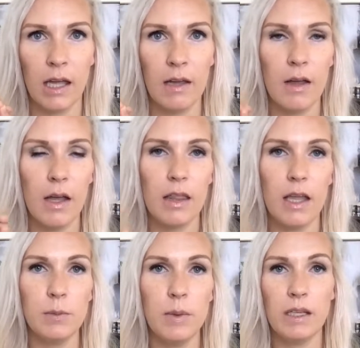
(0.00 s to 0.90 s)
And
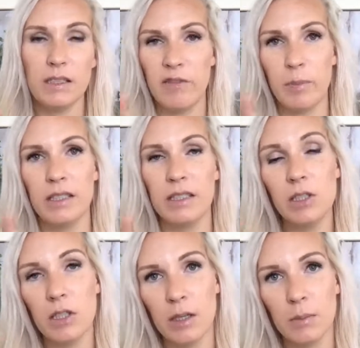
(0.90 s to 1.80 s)
that's because they've
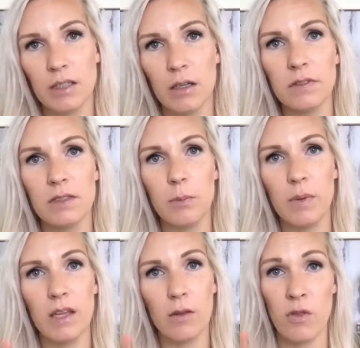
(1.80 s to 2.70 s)
positioned themselves to
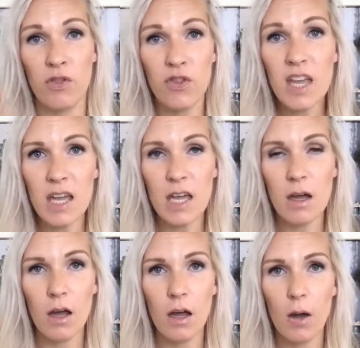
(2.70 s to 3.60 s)
be
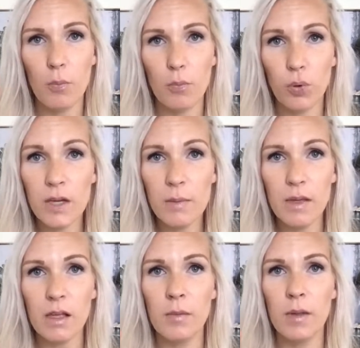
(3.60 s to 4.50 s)
the
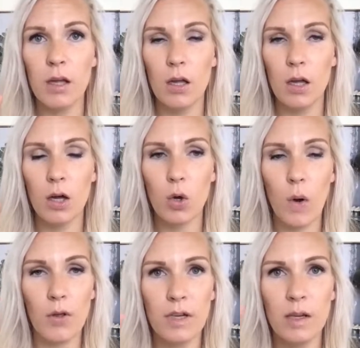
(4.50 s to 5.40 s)
premium
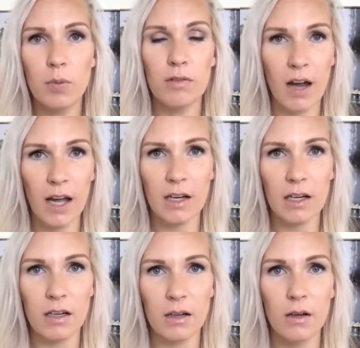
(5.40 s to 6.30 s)
quality
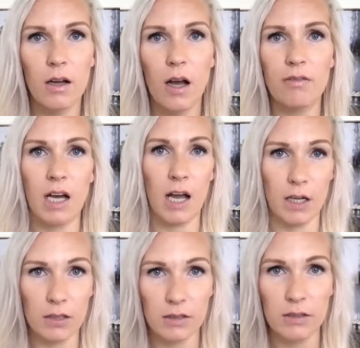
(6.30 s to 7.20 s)
provider of
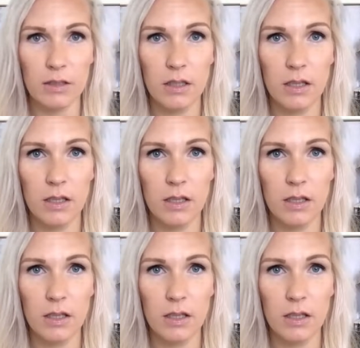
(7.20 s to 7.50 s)
tires.